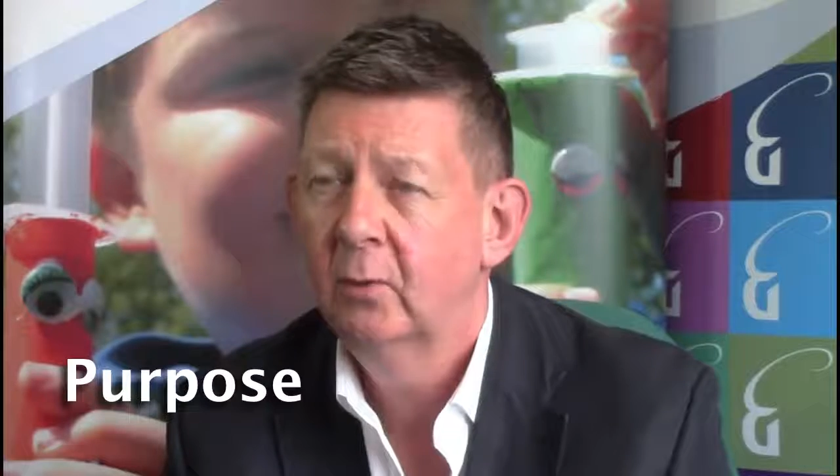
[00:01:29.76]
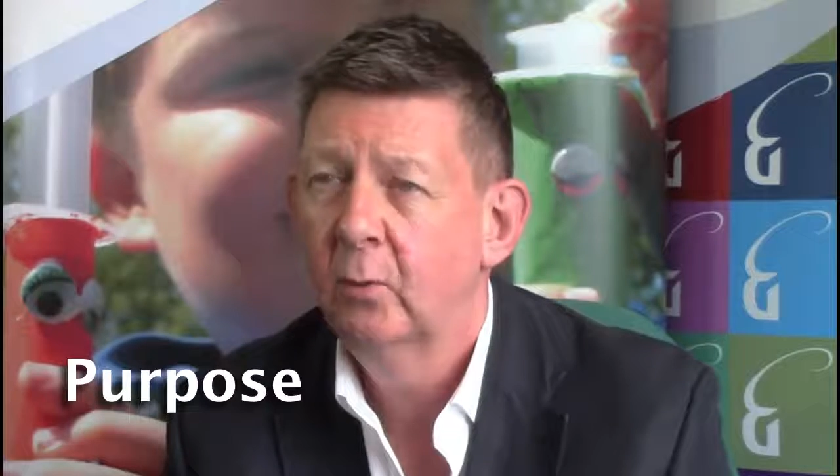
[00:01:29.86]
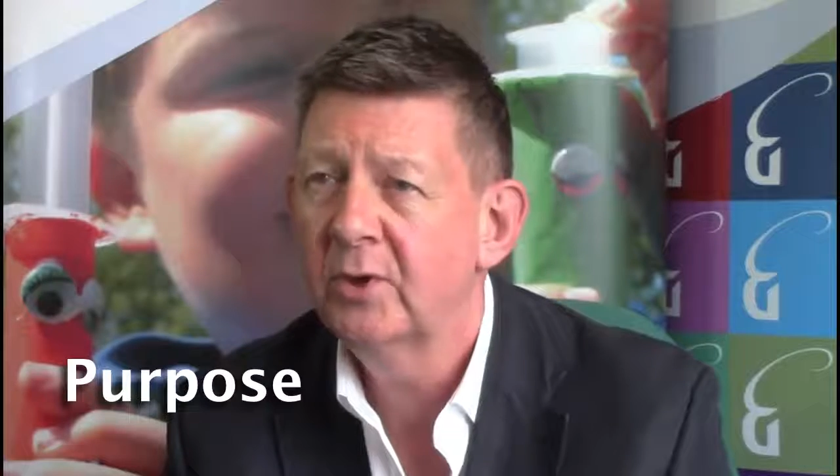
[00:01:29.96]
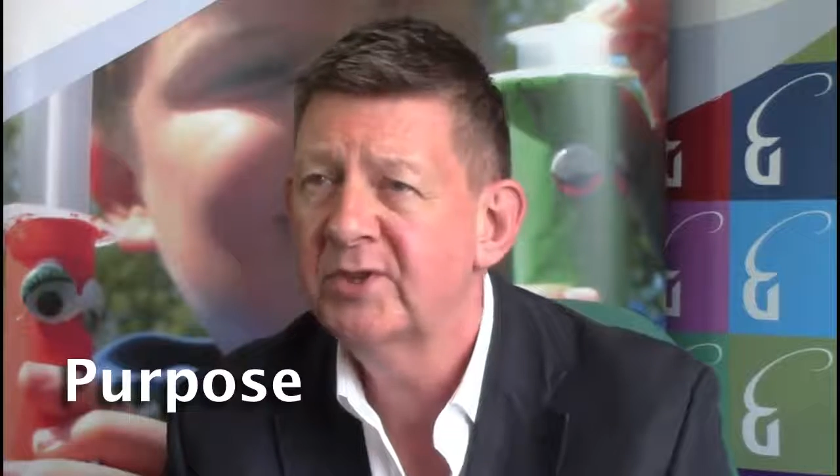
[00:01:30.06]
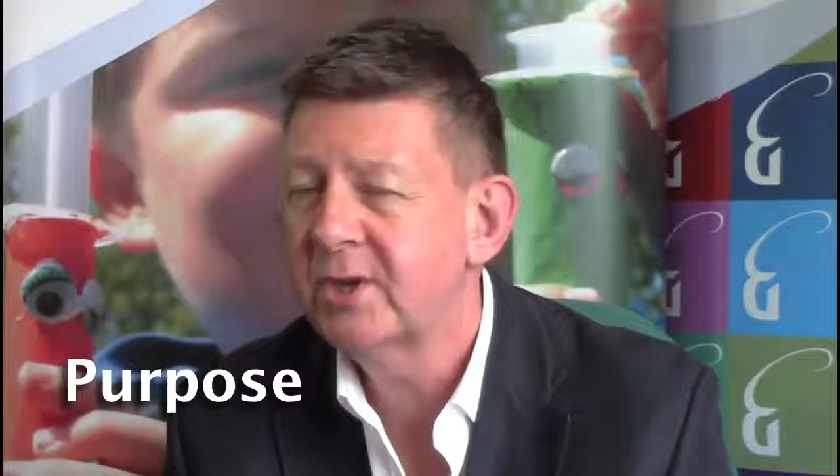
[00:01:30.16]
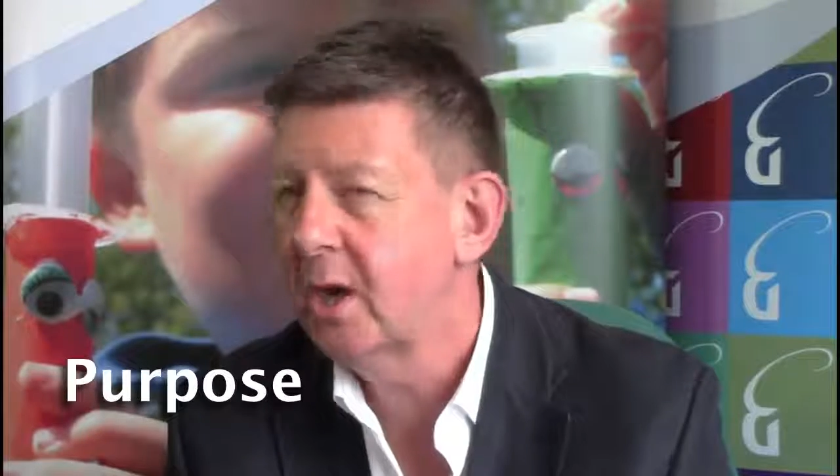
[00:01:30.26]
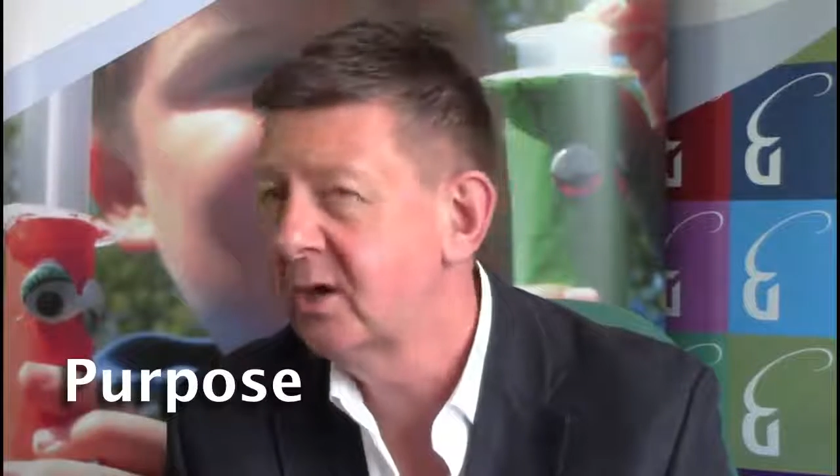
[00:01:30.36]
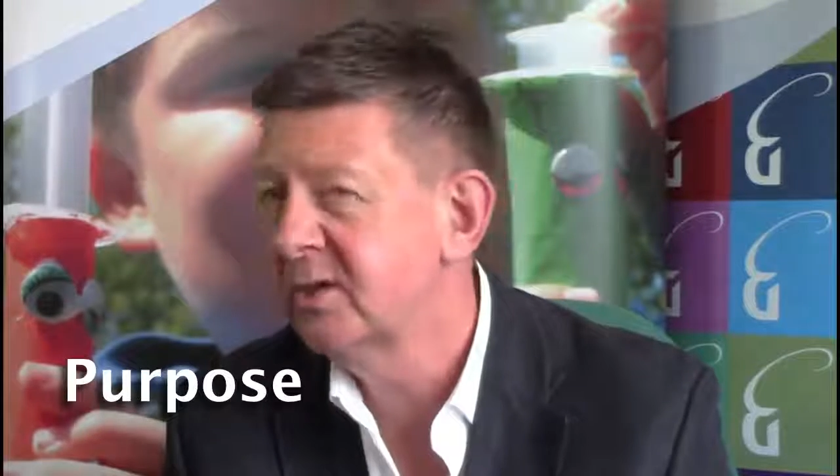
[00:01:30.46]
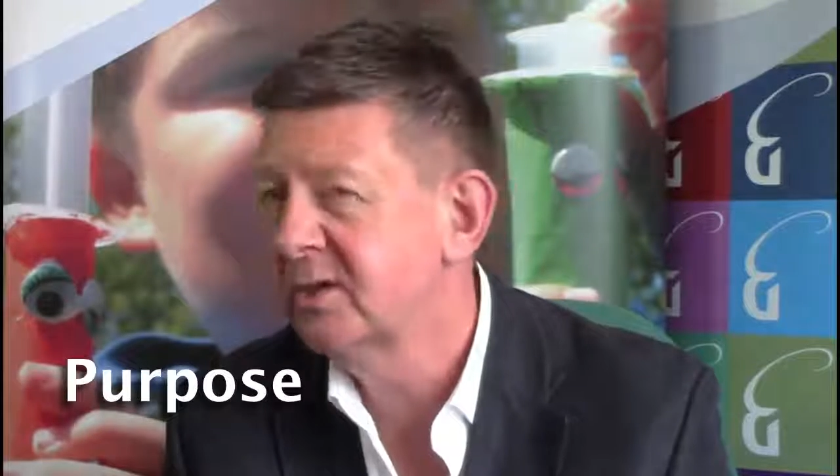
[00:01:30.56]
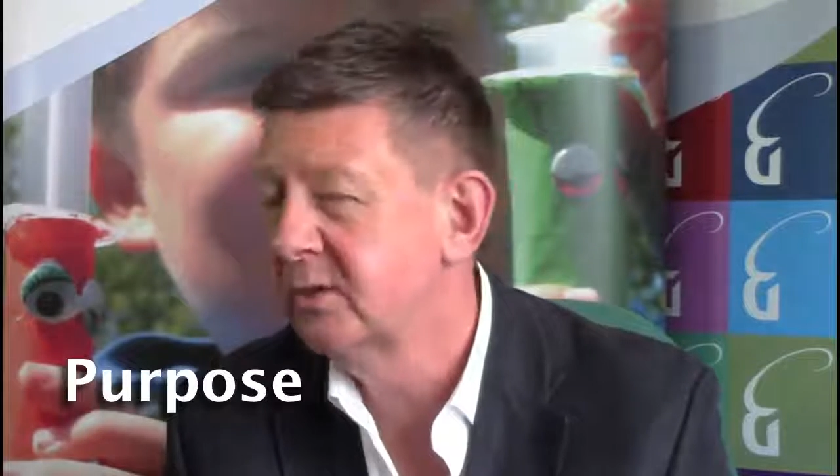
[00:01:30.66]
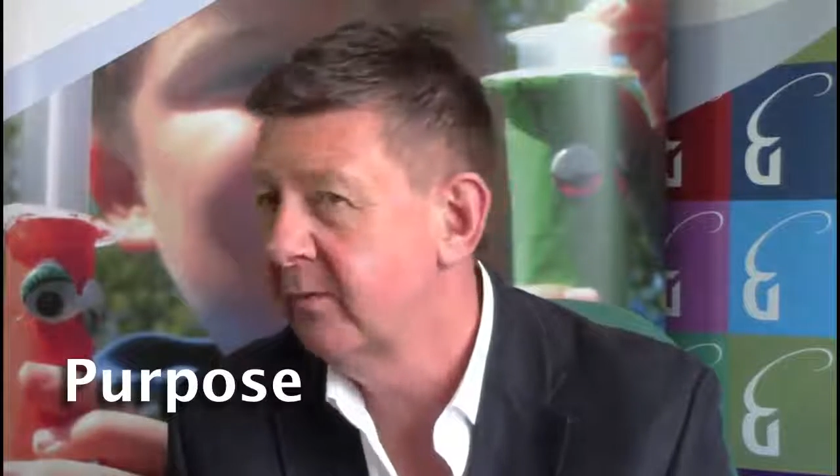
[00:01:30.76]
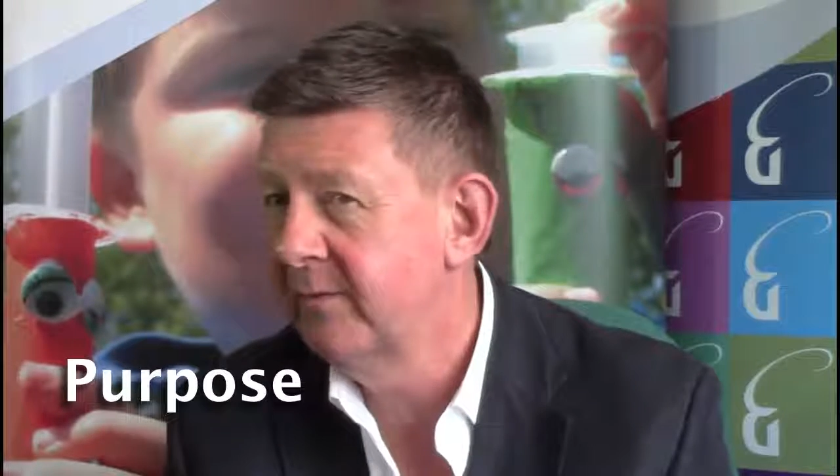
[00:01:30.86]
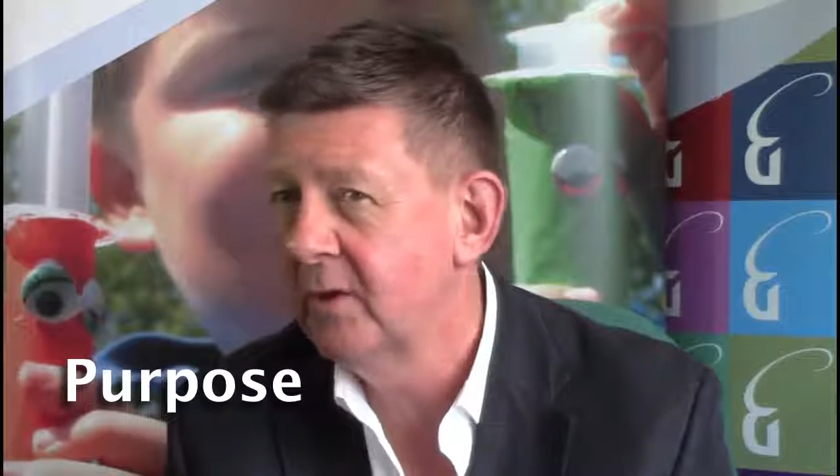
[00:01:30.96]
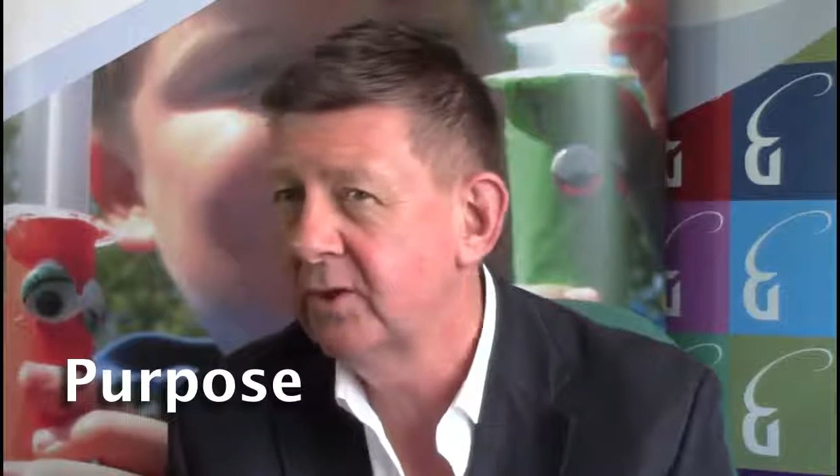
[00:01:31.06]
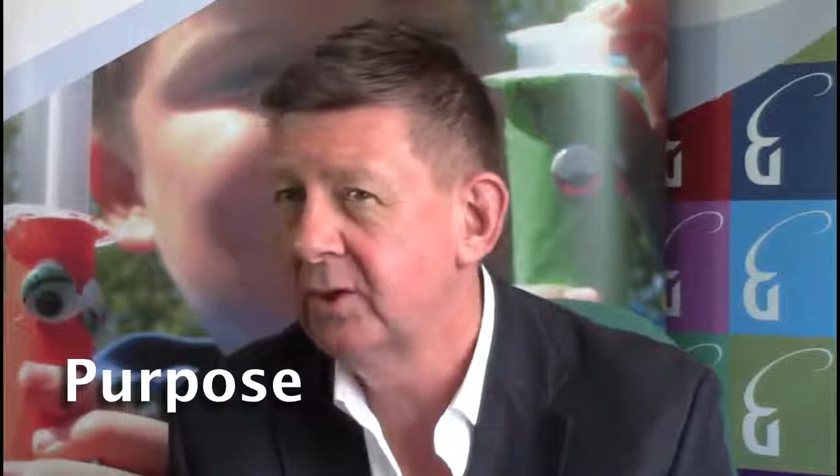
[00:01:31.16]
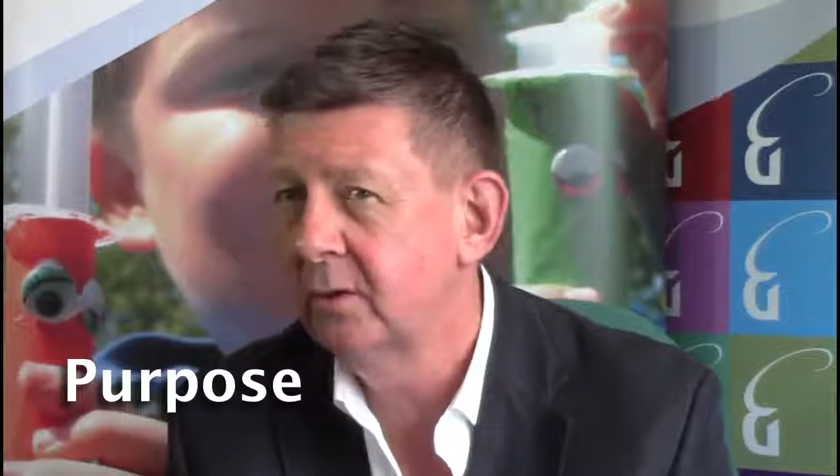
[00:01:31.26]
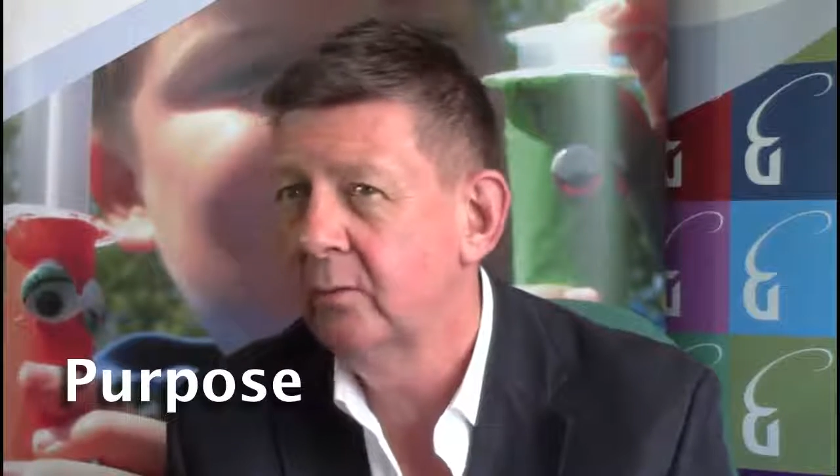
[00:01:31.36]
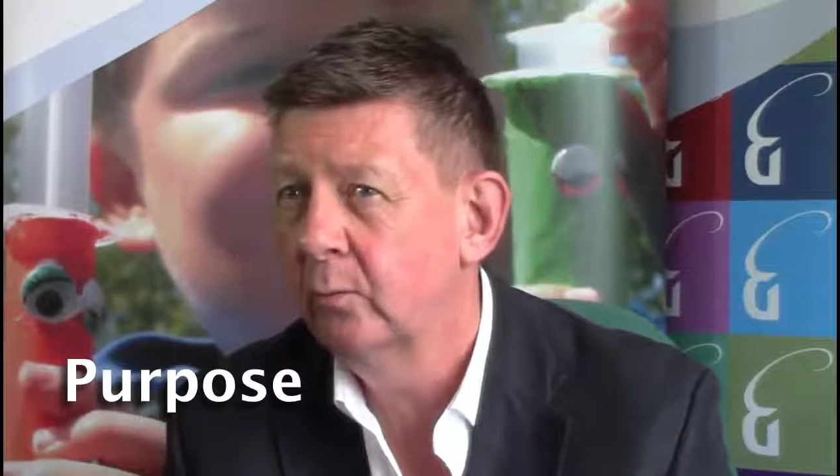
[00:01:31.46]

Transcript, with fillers: What tasks or function